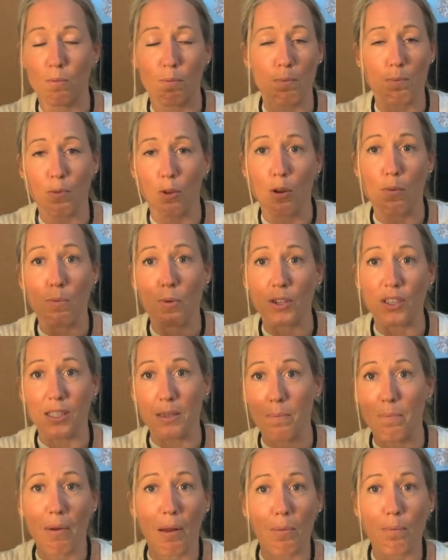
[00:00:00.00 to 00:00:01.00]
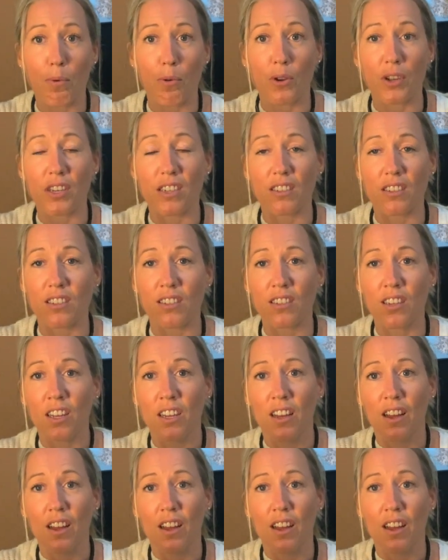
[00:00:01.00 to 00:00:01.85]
good points and bad points.